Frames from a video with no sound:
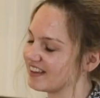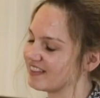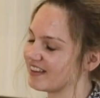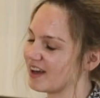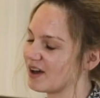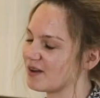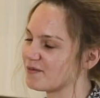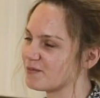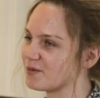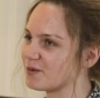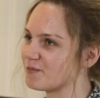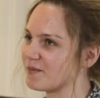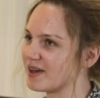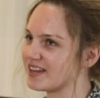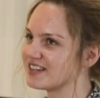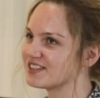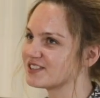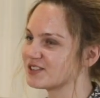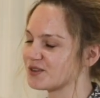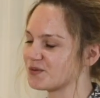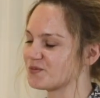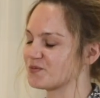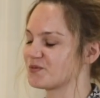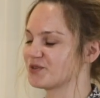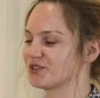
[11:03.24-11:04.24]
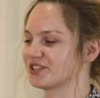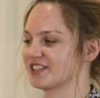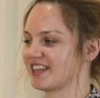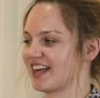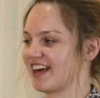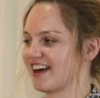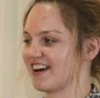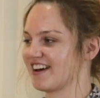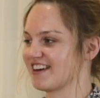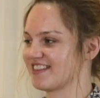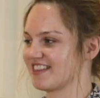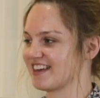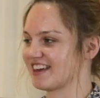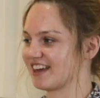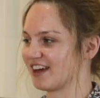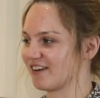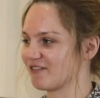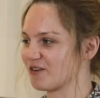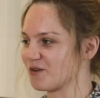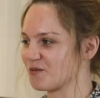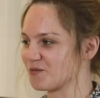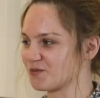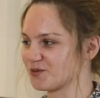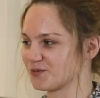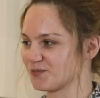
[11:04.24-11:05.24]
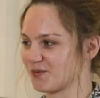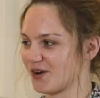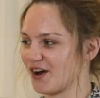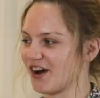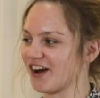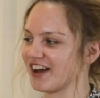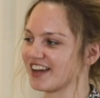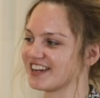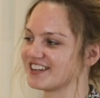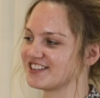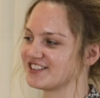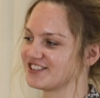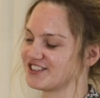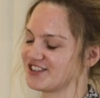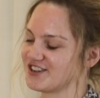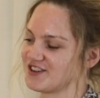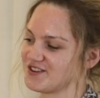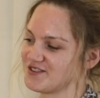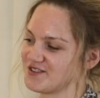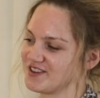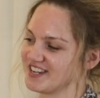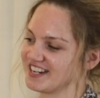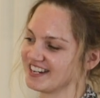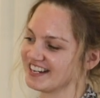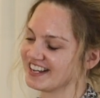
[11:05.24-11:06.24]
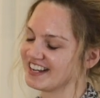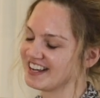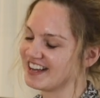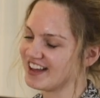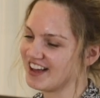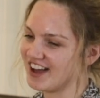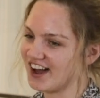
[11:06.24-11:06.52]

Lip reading: And that momentum was there. I think everyone was behind you, and